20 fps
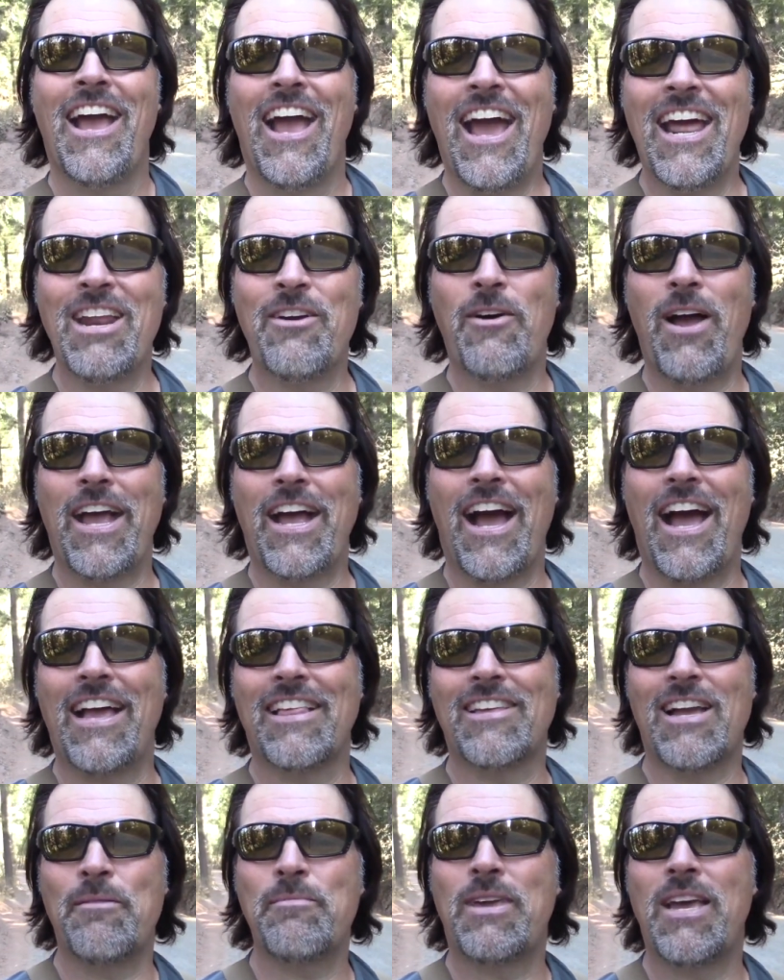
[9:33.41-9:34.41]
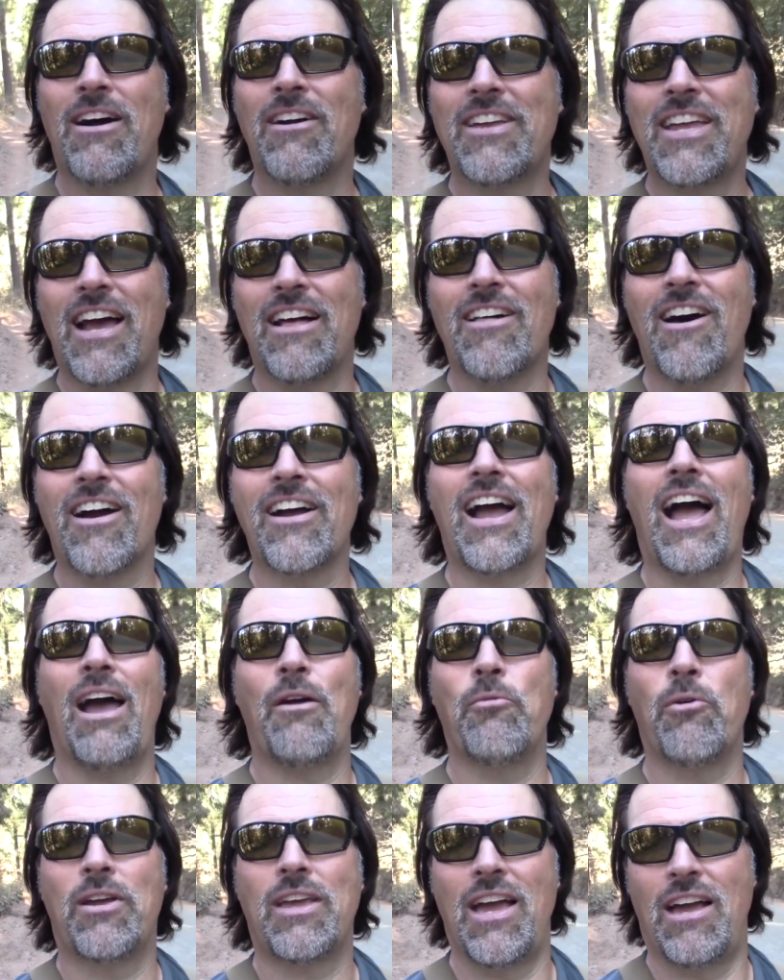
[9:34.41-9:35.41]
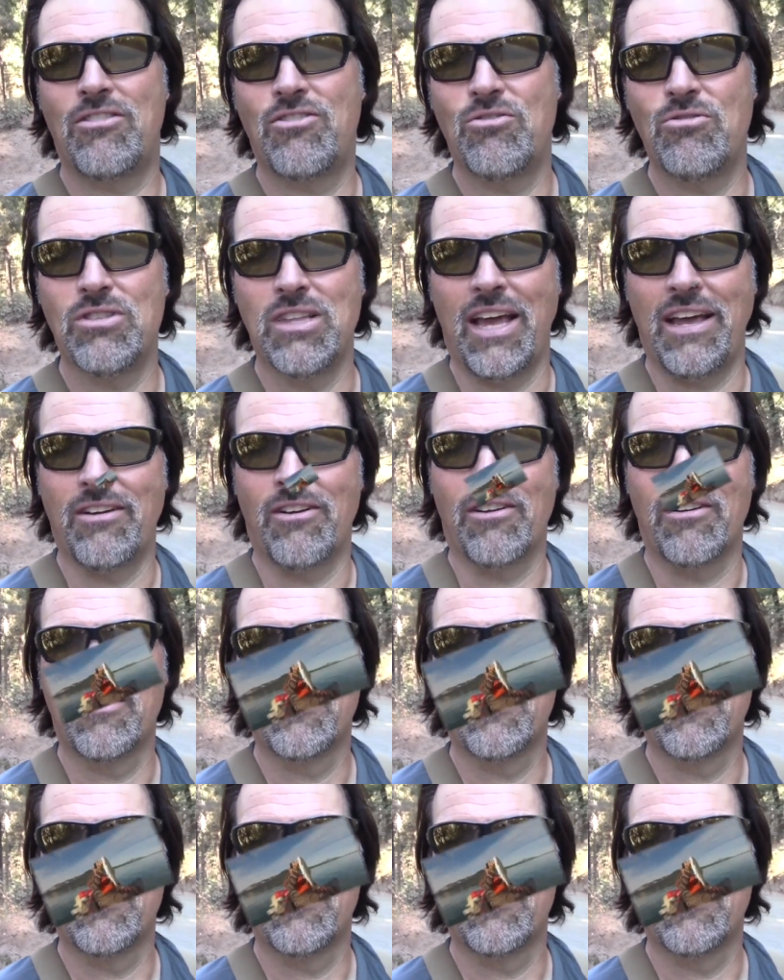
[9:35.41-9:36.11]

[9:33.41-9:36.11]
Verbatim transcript: Anyway, guys, I'm Cal Kellogg. I will catch you later.